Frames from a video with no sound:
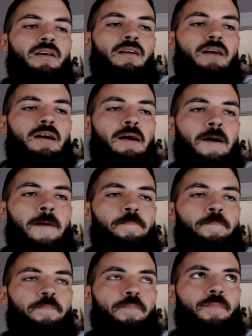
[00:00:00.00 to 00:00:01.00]

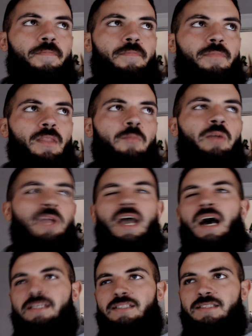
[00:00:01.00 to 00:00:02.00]
but
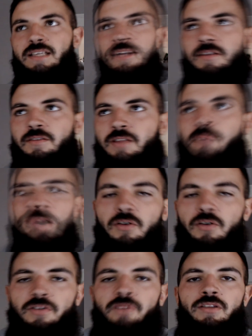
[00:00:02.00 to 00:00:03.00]
yeah, I just think they
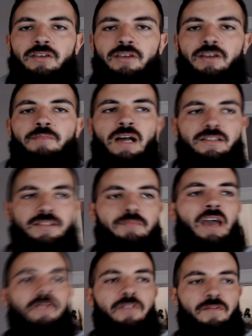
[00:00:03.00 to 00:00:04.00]
both are really good at bouncing
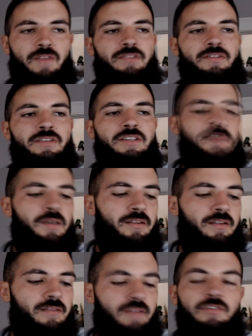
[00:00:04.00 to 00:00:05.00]
back for victories,
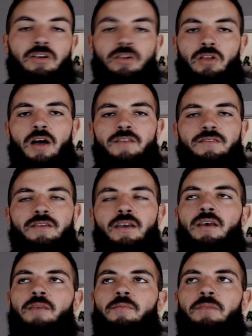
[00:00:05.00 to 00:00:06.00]
but after a loss.
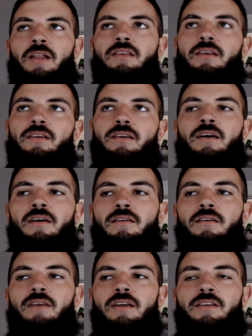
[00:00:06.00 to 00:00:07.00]
But I think
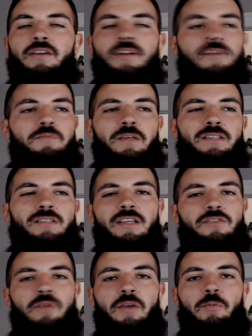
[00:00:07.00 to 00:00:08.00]
Curtis Blaydes just
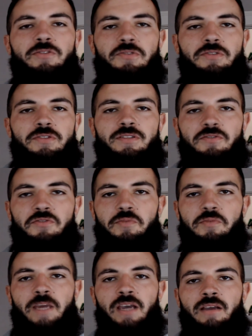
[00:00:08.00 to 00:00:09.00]
has way more tools in the
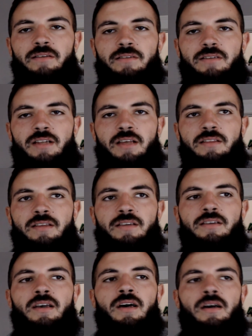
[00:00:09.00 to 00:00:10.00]
tool bag, and I
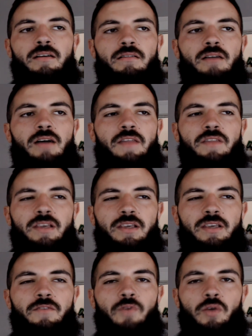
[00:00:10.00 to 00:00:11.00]
think
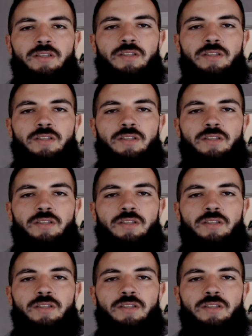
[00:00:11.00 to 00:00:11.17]
he avoids